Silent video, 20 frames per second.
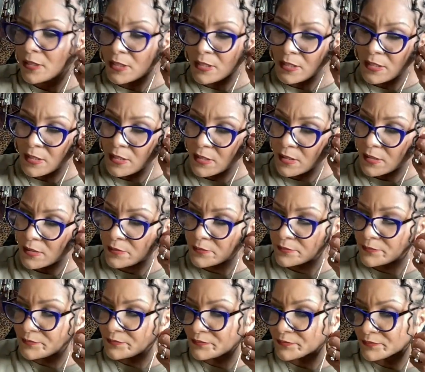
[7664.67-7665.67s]

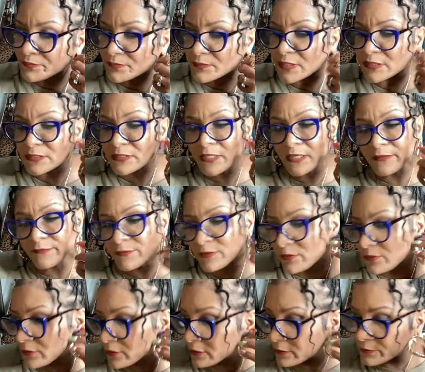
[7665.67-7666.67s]
um their
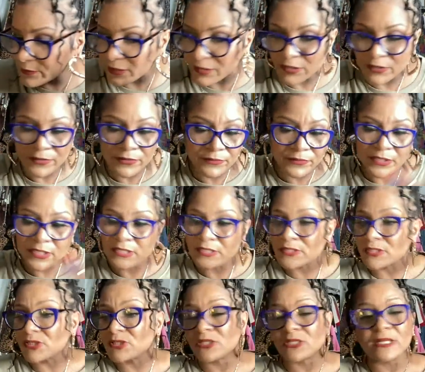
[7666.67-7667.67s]
German earrings
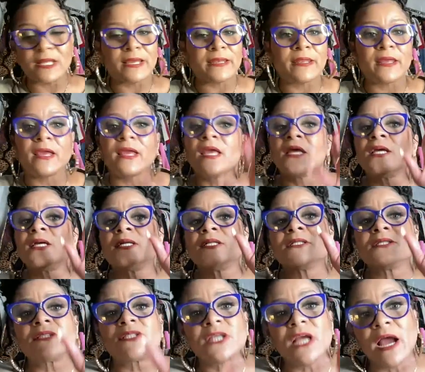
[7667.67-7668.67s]
and shit like that.
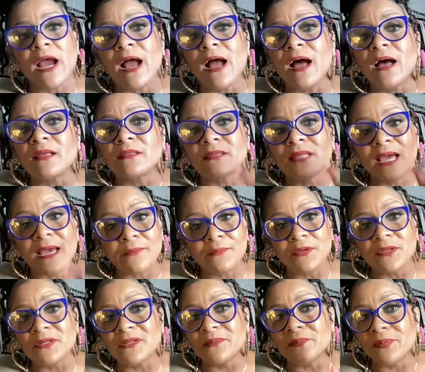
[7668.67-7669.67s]
Child, that
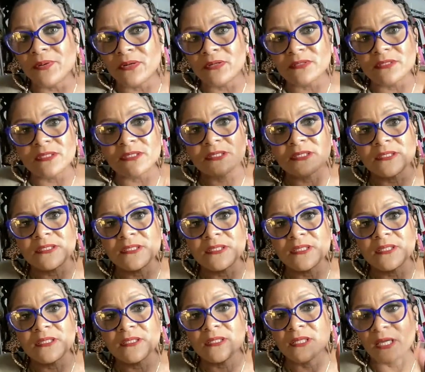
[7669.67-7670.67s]
be the person
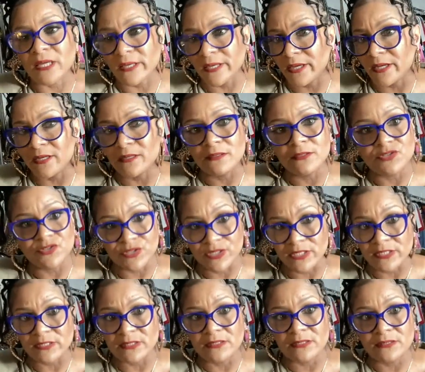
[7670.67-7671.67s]
that can't
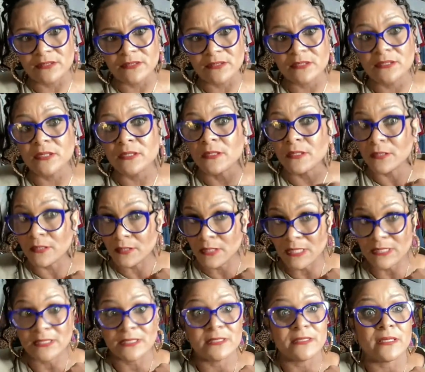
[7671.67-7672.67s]
dress.
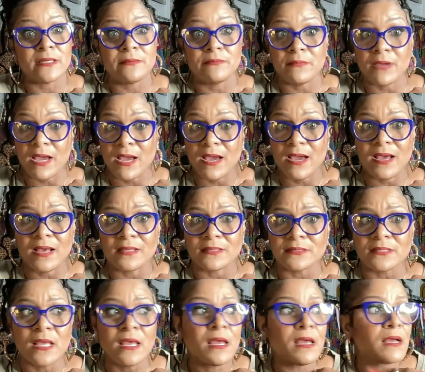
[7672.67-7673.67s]
That's in my
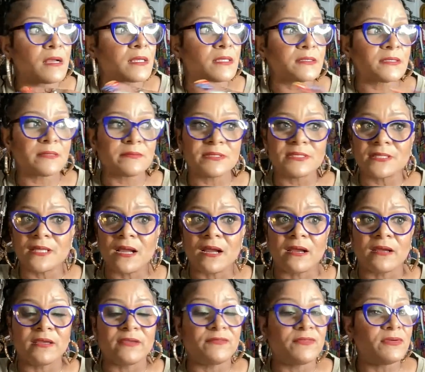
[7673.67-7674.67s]
eyes. Because I'm
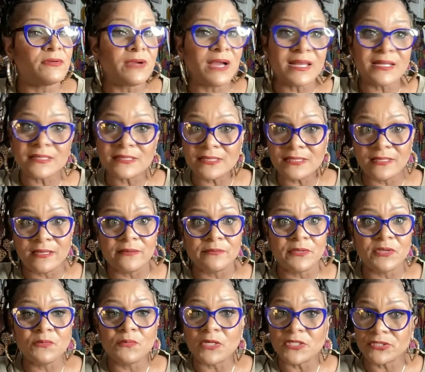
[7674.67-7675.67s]
sorry, if you got to tell
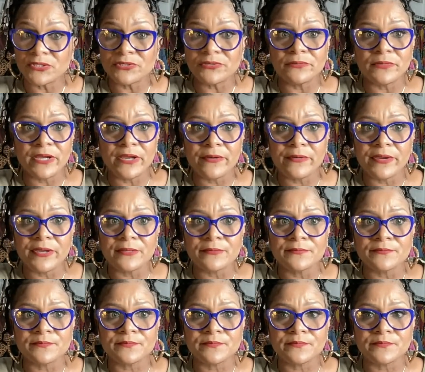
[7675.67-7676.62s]
me what you're wearing,